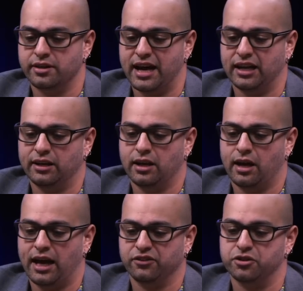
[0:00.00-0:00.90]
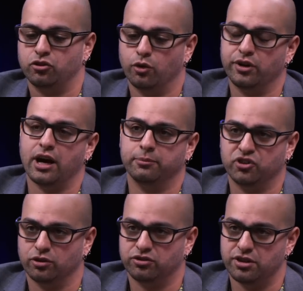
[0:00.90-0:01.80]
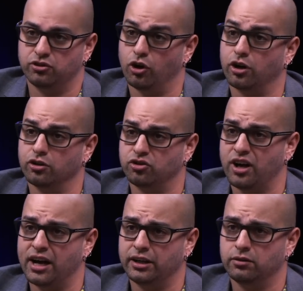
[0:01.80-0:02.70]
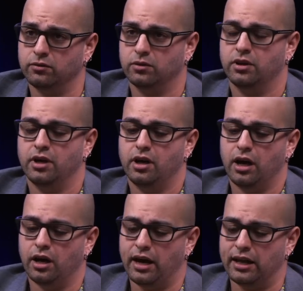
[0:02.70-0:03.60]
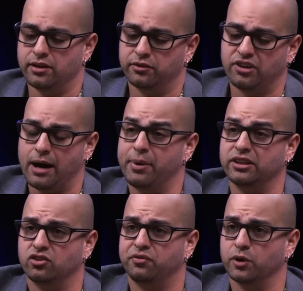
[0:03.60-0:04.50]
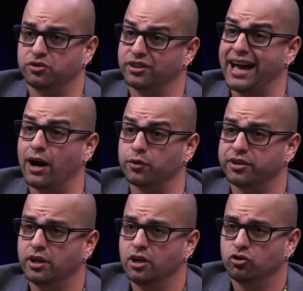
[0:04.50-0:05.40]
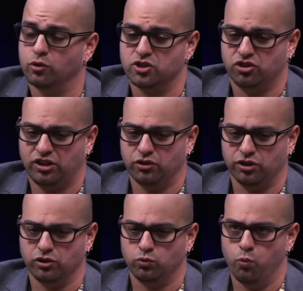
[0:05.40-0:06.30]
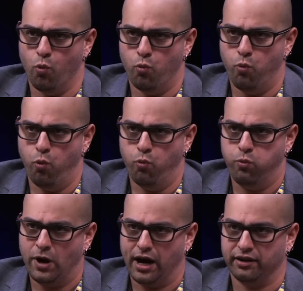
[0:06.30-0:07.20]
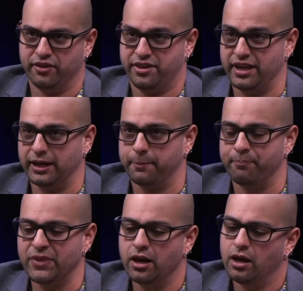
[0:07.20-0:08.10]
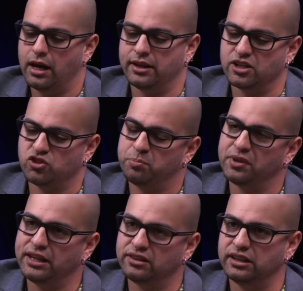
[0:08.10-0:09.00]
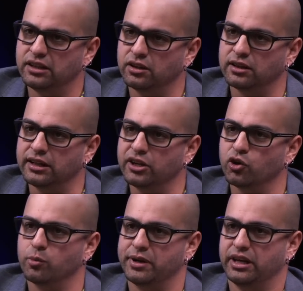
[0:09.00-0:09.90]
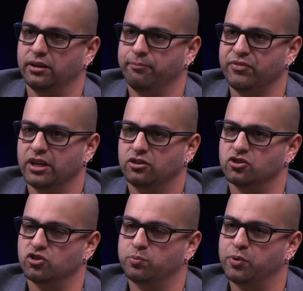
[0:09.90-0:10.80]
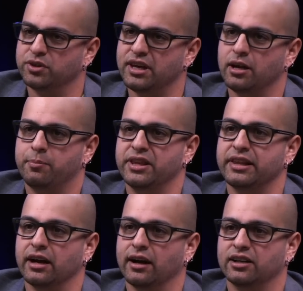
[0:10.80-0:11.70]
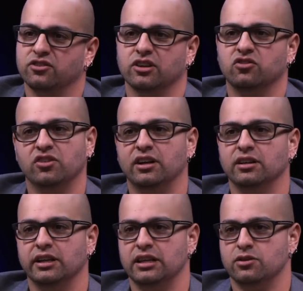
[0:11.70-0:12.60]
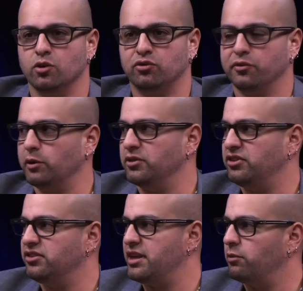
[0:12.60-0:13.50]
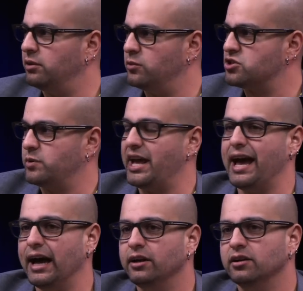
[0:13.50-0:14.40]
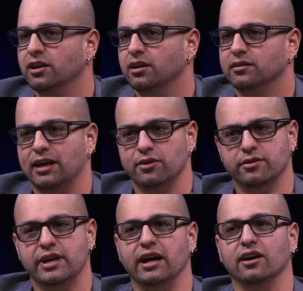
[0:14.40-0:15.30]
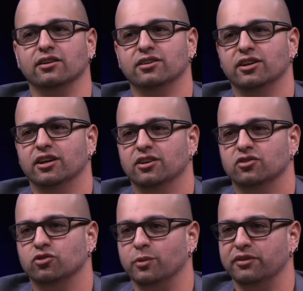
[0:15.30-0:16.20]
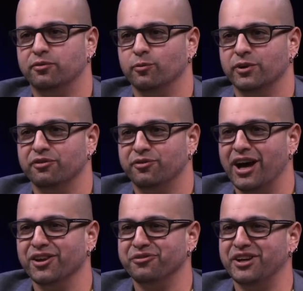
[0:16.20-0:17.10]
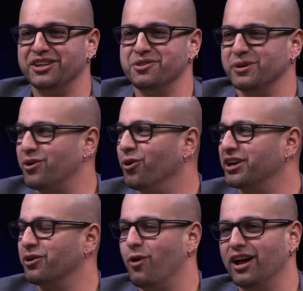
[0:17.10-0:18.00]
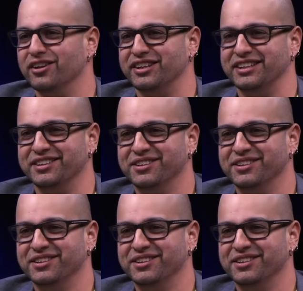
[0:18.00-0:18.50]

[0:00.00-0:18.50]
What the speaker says: that has the tone knob turned to the darker side and the top end is filtered out. So it just sounds like this kind of a thing. And then I just blend it in a little bit to just put that up in there. And it's like suddenly those frequencies that we wish we had, now they're there. So we've elevated the recording quality.